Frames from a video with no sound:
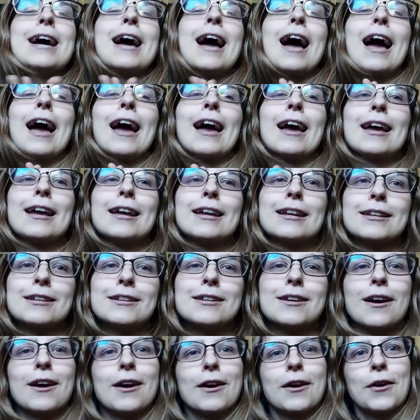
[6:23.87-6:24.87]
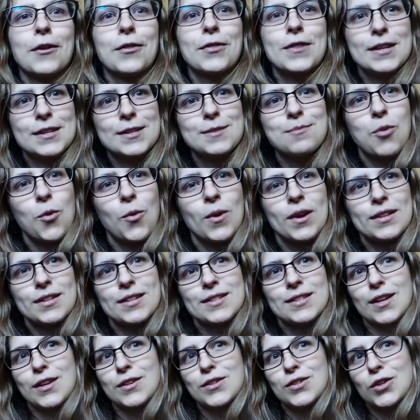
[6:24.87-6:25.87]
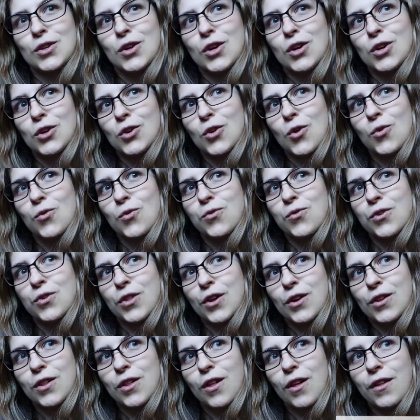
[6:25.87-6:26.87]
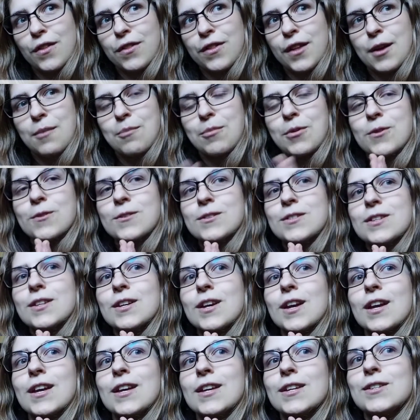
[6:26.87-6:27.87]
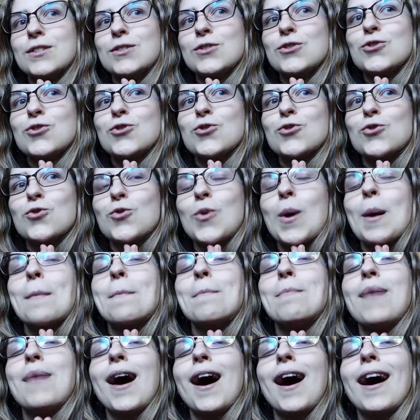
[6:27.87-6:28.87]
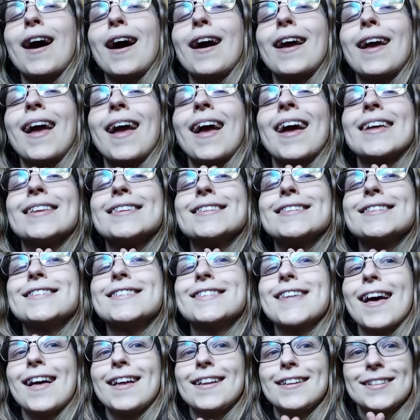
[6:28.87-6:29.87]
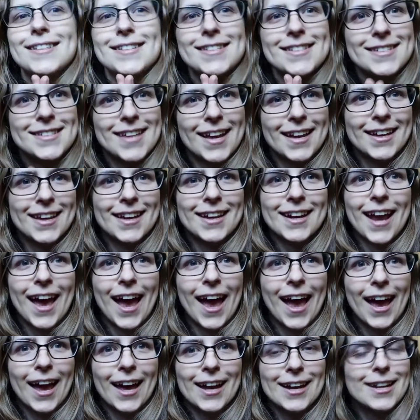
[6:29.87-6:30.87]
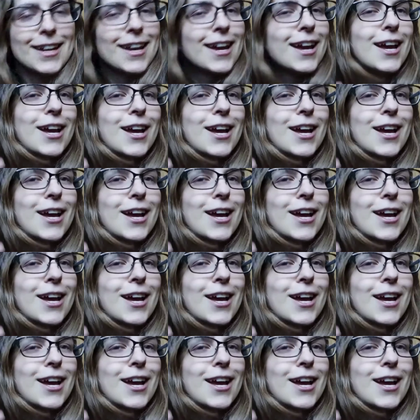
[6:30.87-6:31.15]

And this point is also going to go for the cloth diapers, is to buy and sell secondhand.